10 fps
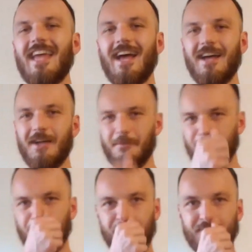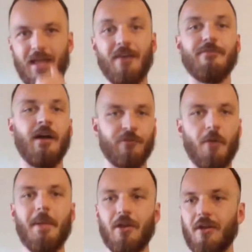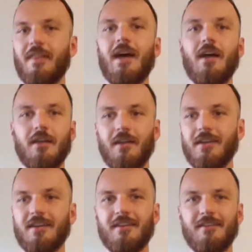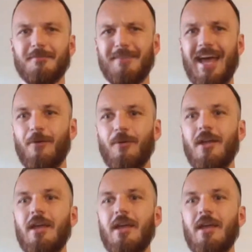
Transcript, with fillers: Um, I've I've got better at that like now,